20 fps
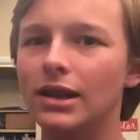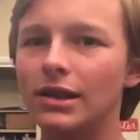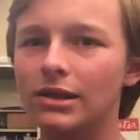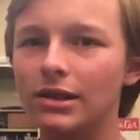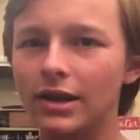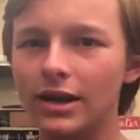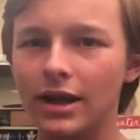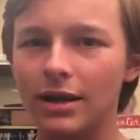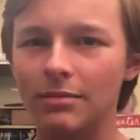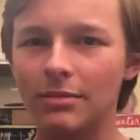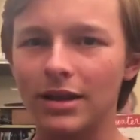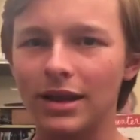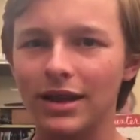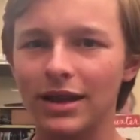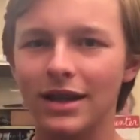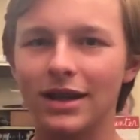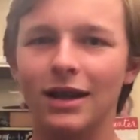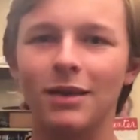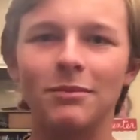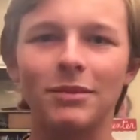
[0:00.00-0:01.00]
Look at
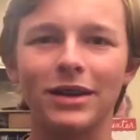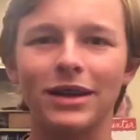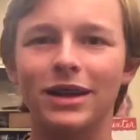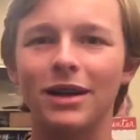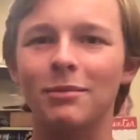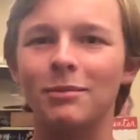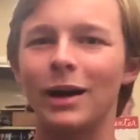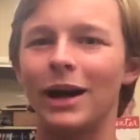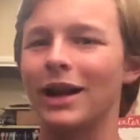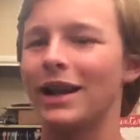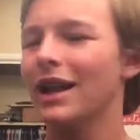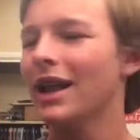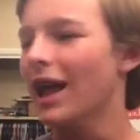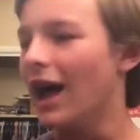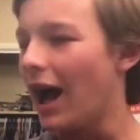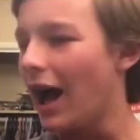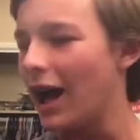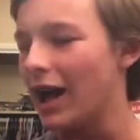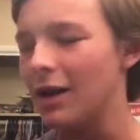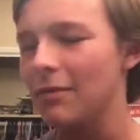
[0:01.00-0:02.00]
me. I mean, come on.
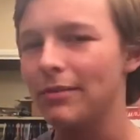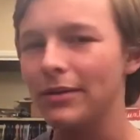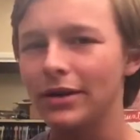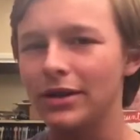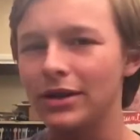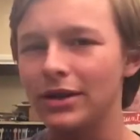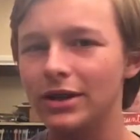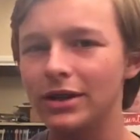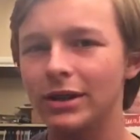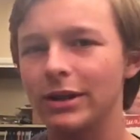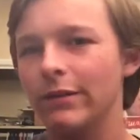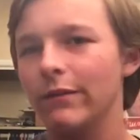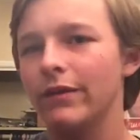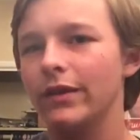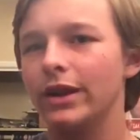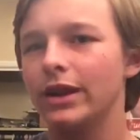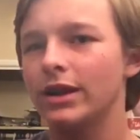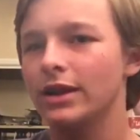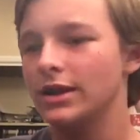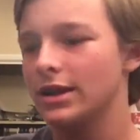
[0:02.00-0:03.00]
I upload YouTube
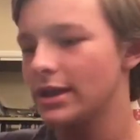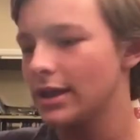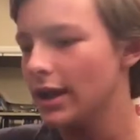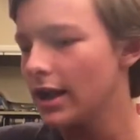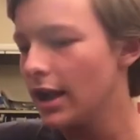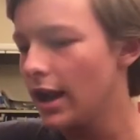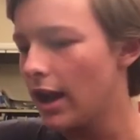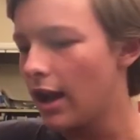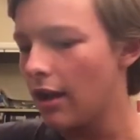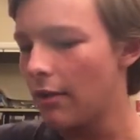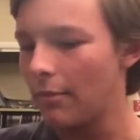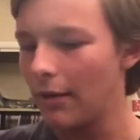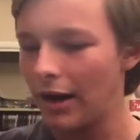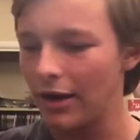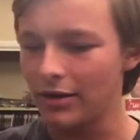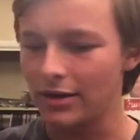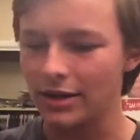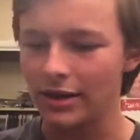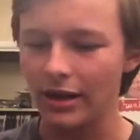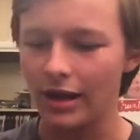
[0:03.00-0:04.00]
videos
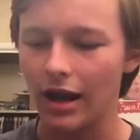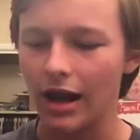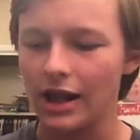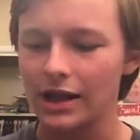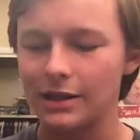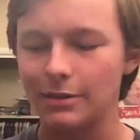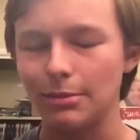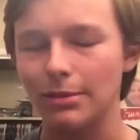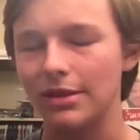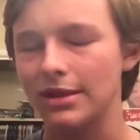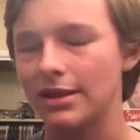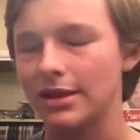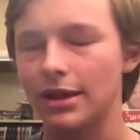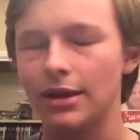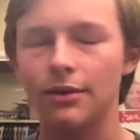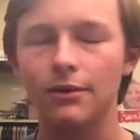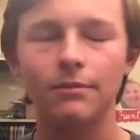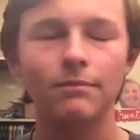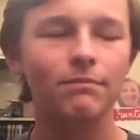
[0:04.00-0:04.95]
about the gospel. So,